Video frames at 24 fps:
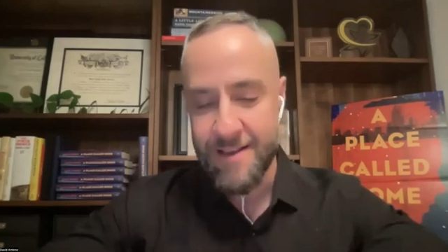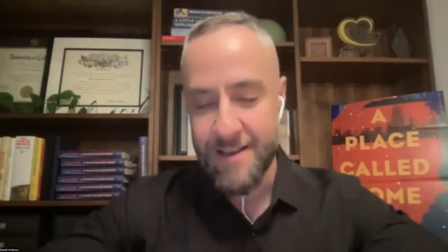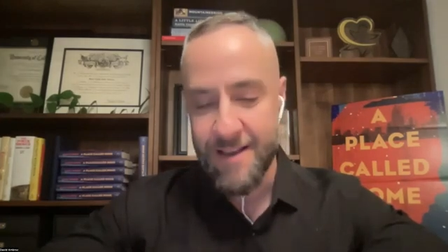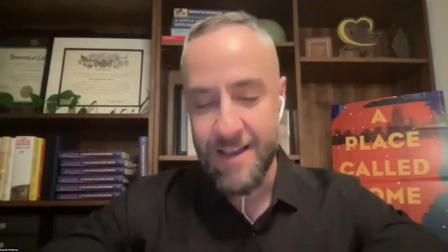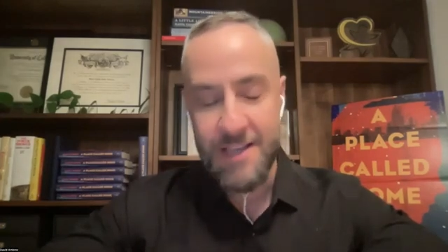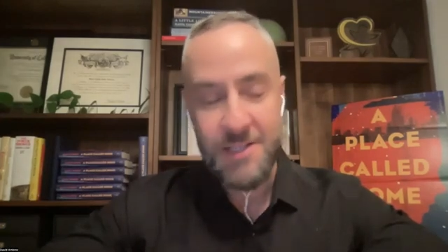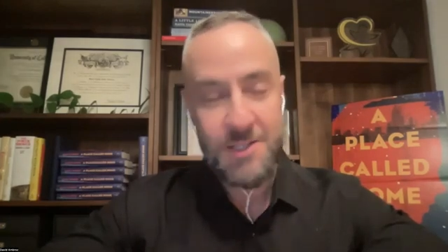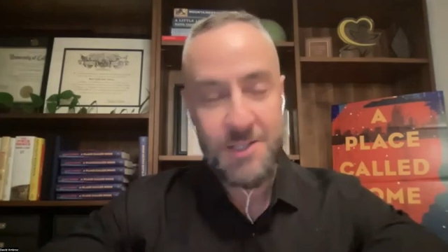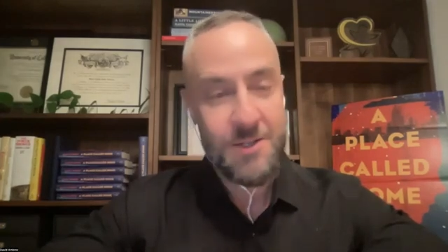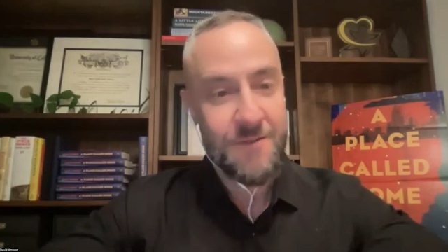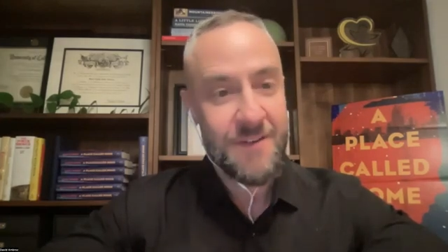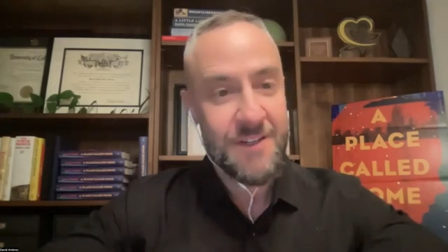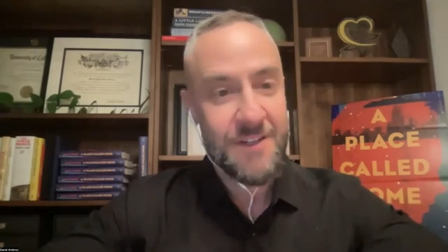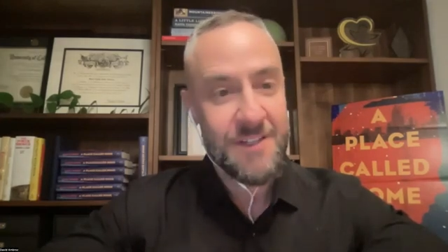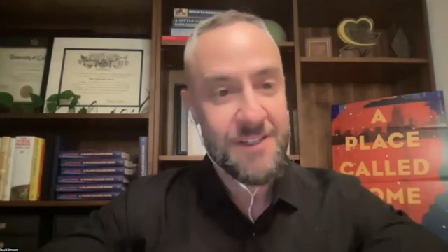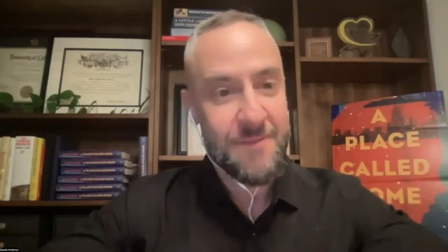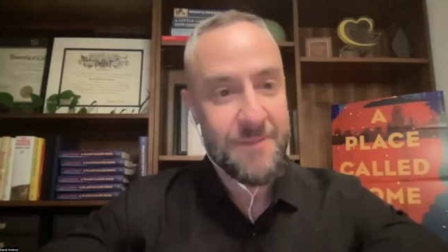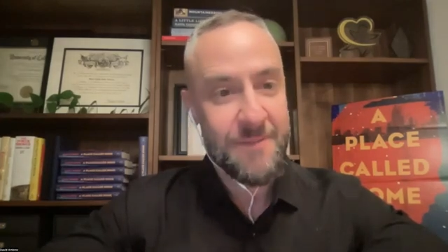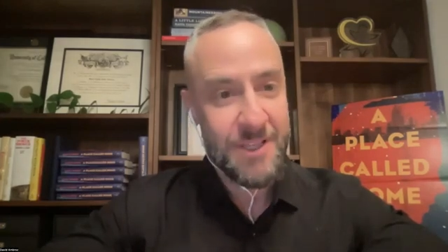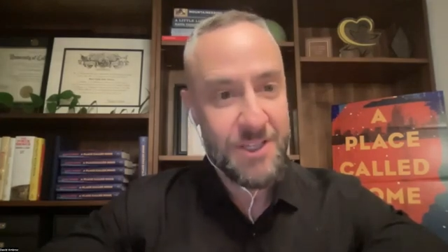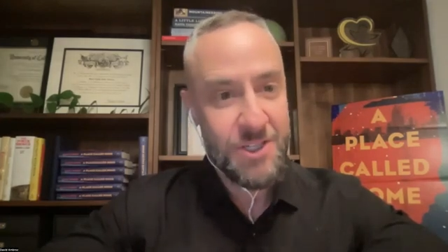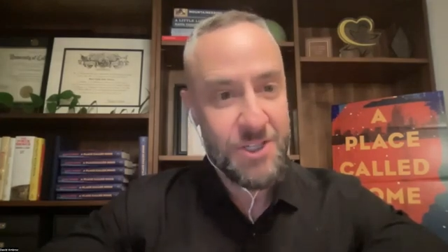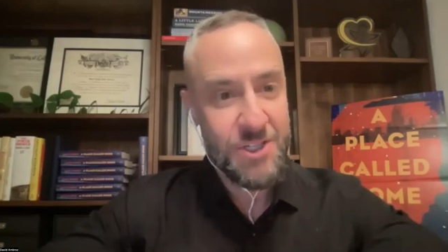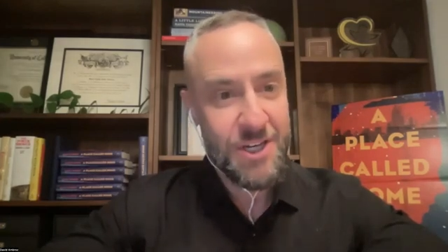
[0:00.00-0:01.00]
I served as the
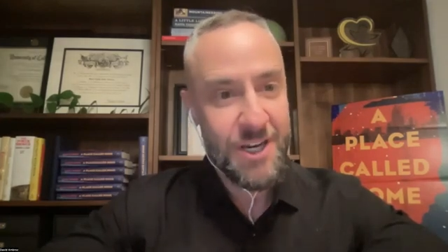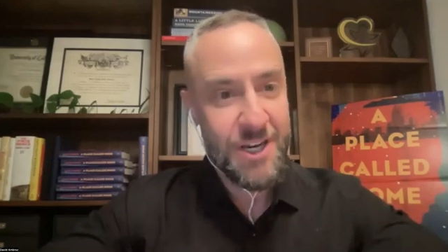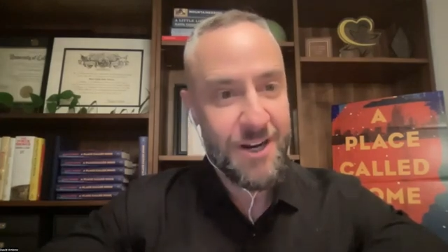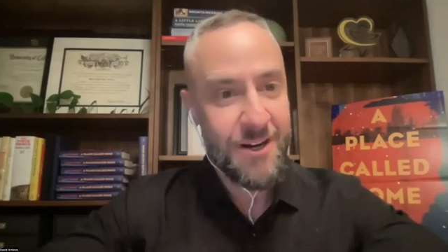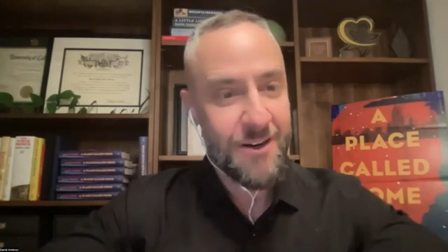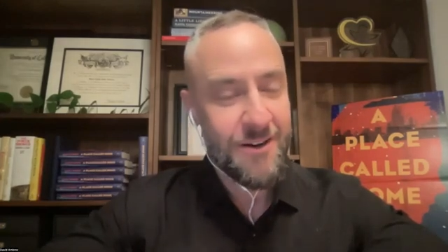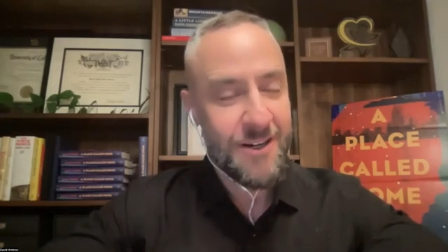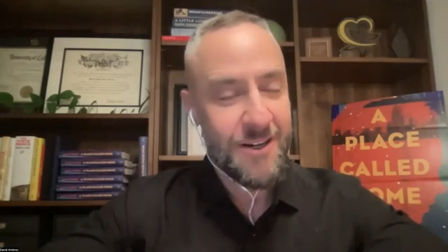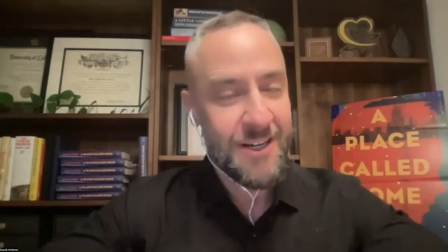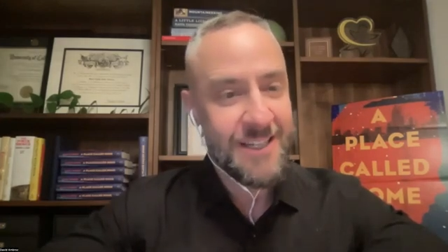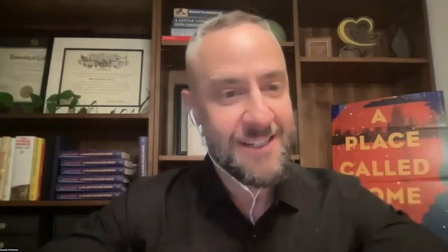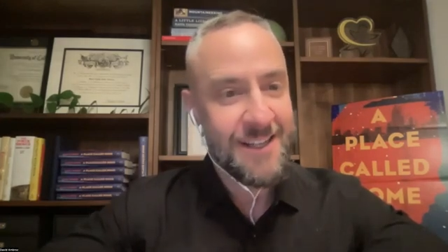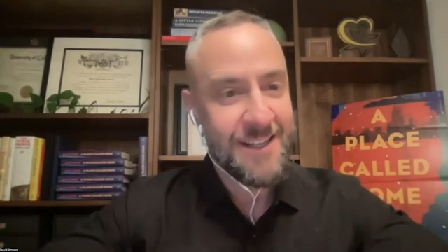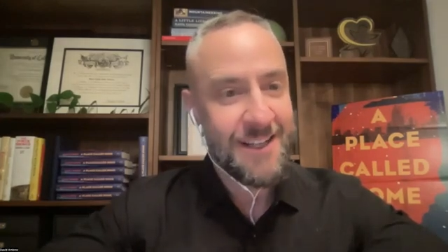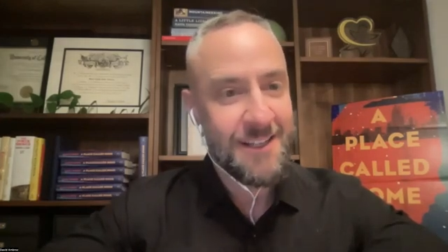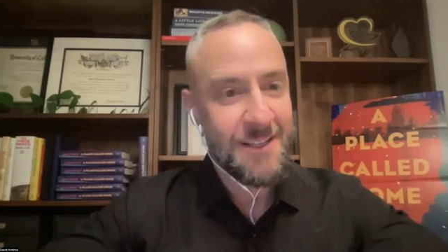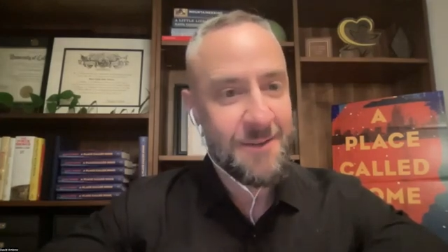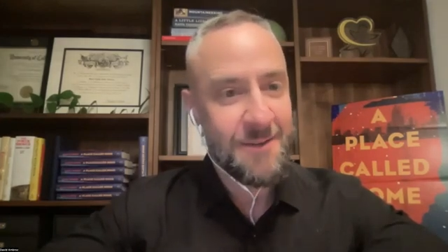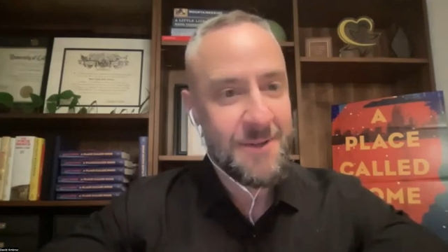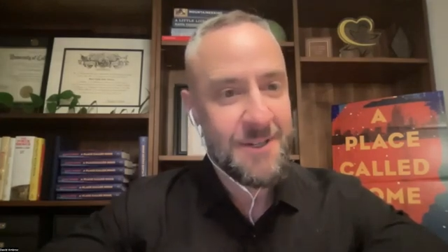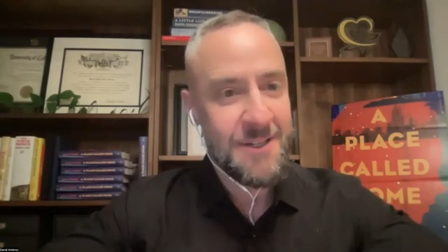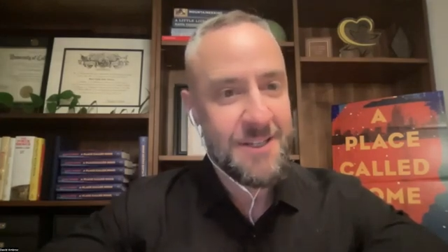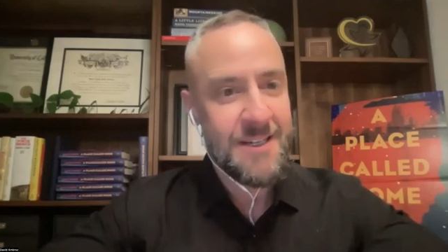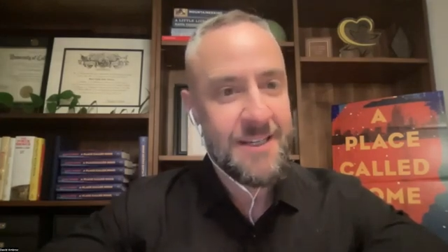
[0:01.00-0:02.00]
bid chair in East
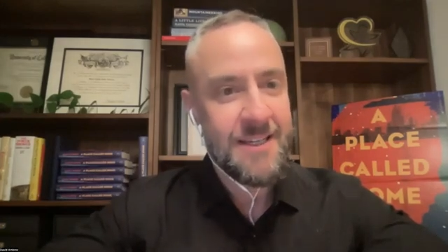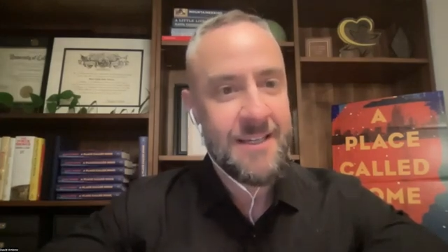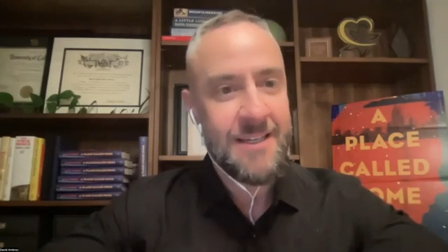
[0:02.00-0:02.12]
Hollywood,